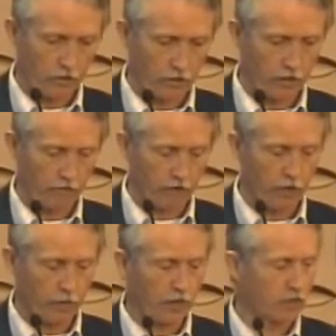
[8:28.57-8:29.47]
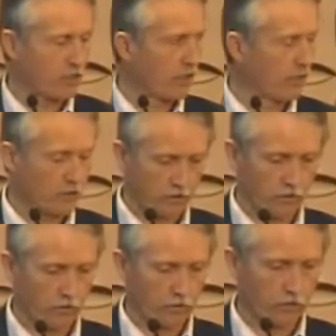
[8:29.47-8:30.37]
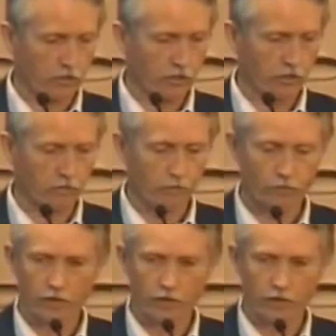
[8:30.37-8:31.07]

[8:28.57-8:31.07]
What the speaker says: the environmental savings that you would achieve.